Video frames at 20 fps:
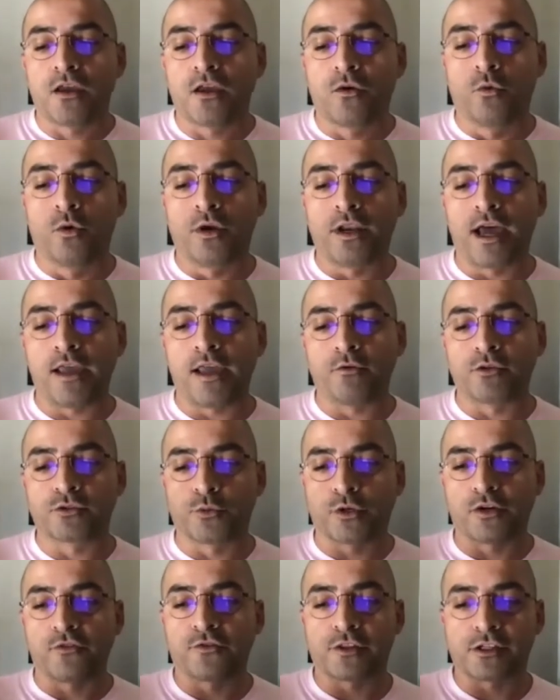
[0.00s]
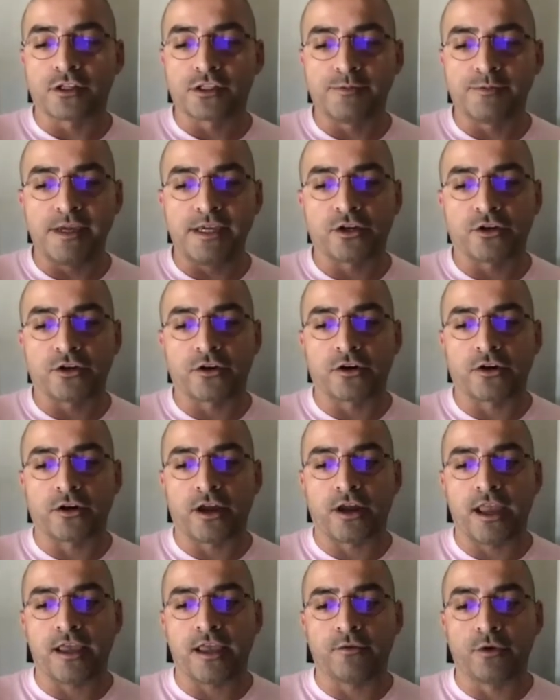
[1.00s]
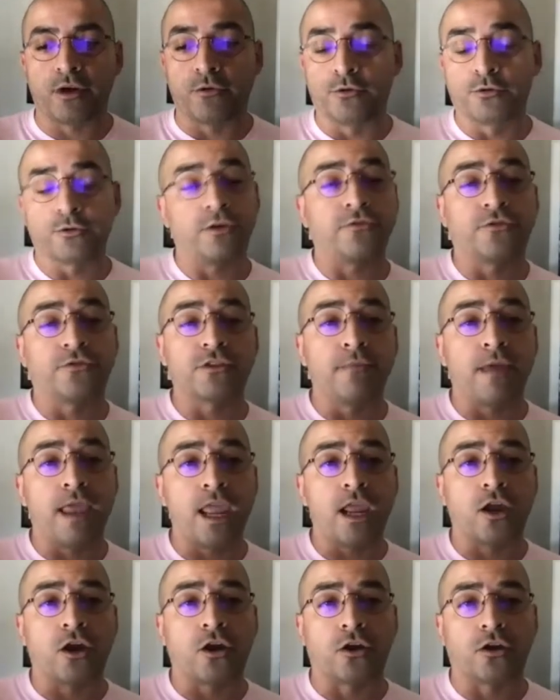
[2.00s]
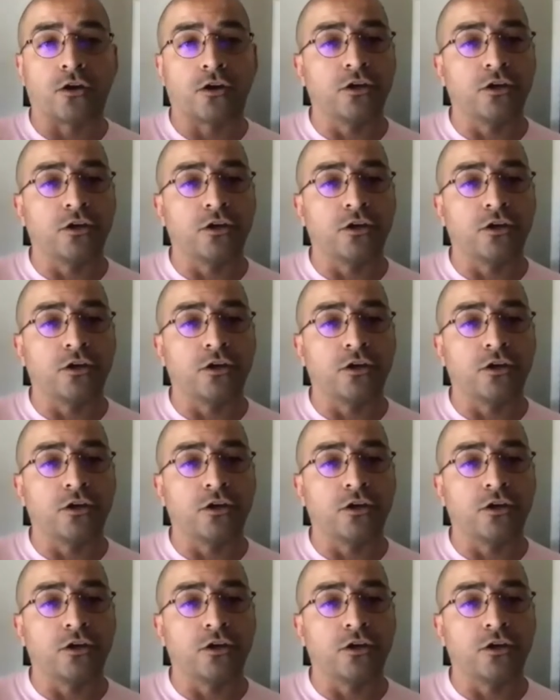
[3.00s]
When I was working for the speaker and when I was working for the mayor,